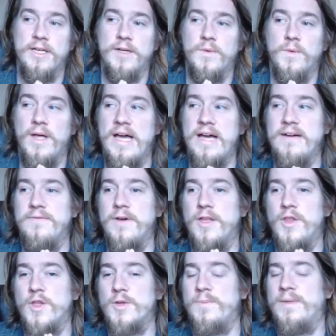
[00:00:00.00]
will have
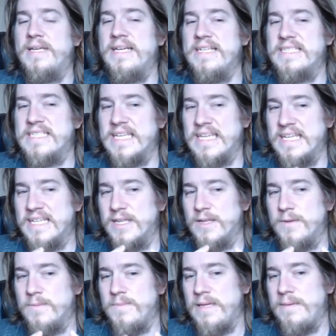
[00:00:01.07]
their place in
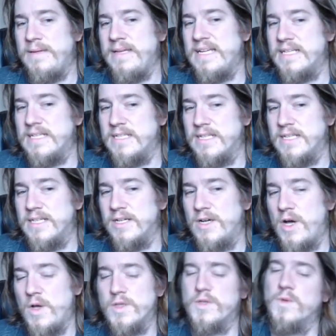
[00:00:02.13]
maybe
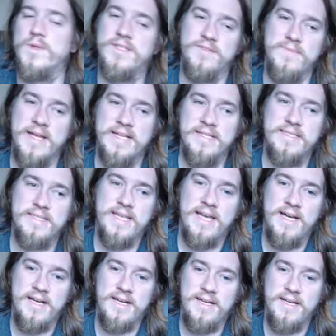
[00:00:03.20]
all sorts of metas.
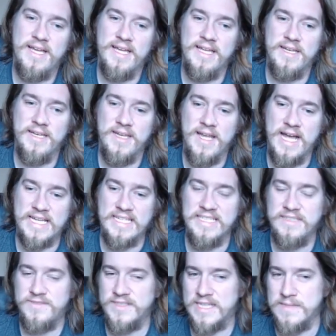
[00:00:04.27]
And I can
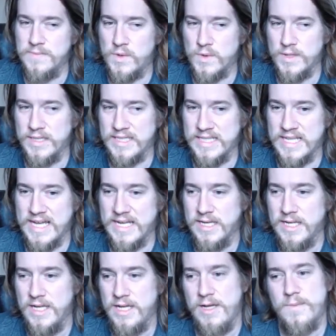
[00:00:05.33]
definitely get more into
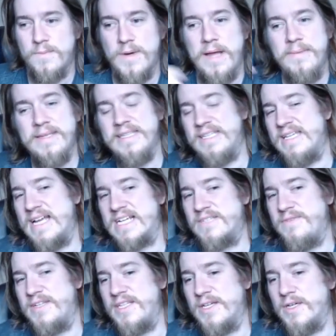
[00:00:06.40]
that probably in the next
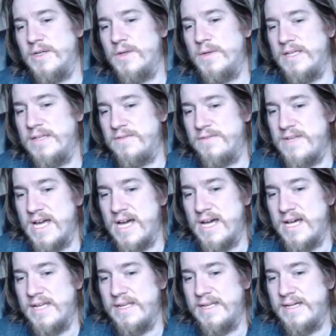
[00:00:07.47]
video. If
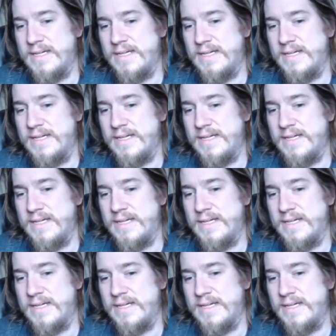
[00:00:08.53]
not,